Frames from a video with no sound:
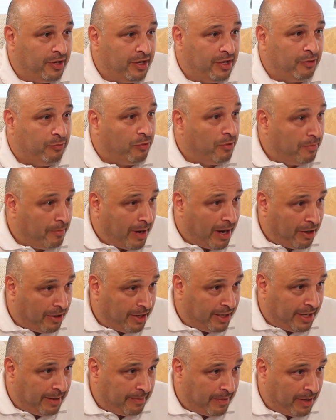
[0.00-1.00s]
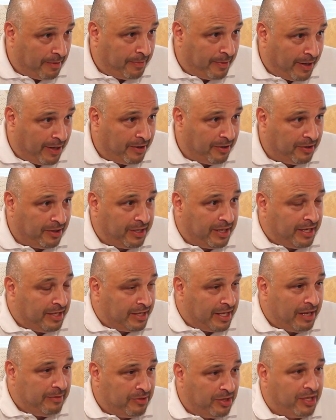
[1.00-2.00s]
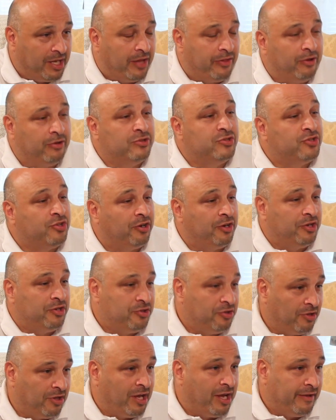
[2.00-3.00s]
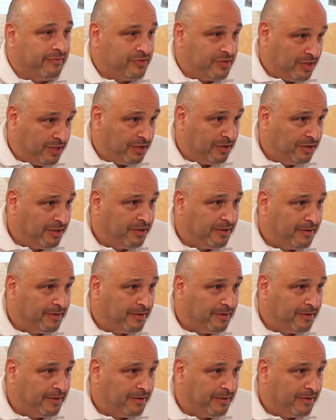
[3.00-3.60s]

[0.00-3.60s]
were married apparently, and came together and started your lives here.